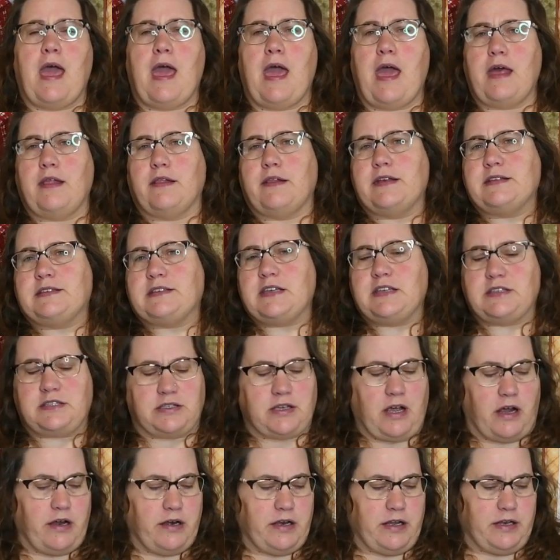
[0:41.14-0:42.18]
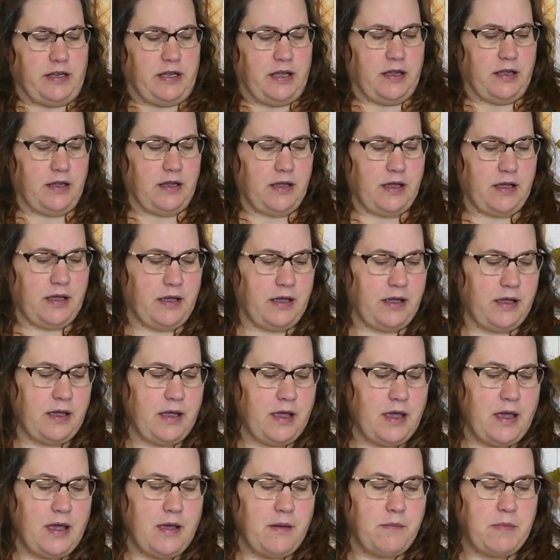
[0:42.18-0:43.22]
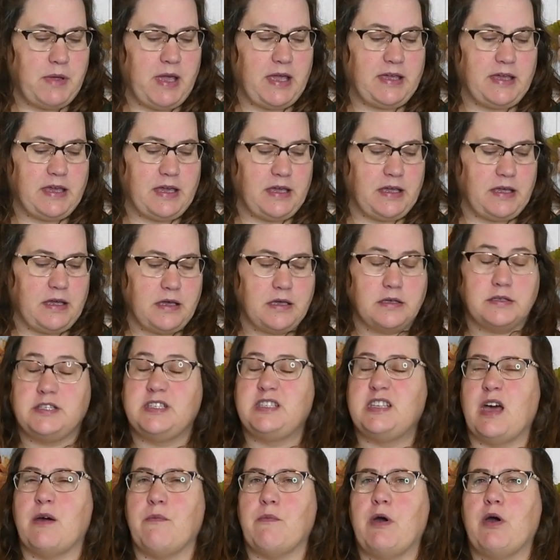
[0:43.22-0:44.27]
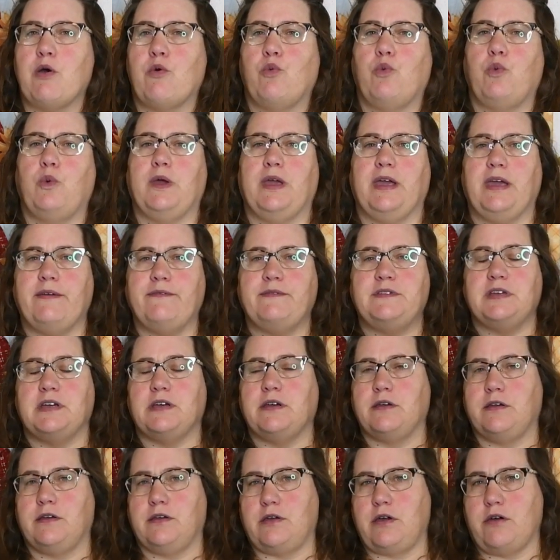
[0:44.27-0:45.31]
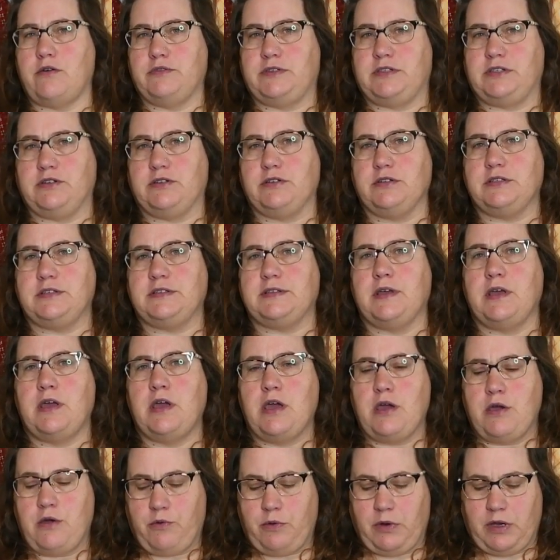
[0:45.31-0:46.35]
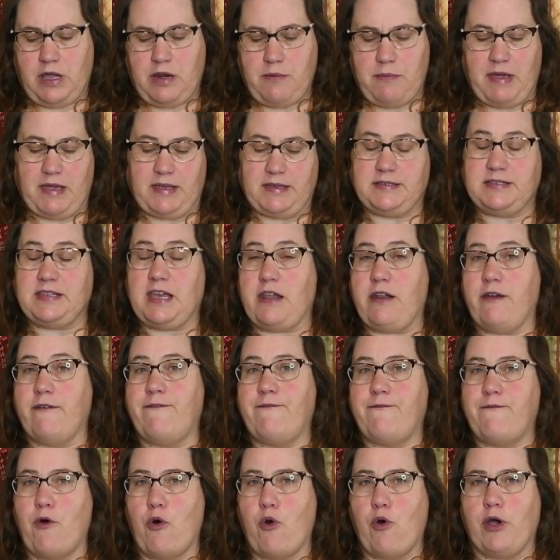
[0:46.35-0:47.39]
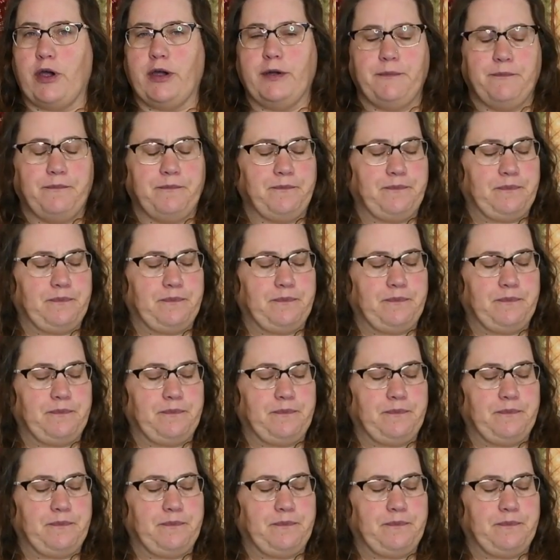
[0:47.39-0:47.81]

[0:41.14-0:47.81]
And let's get started making some weaved coasters. We're going to make a set of four.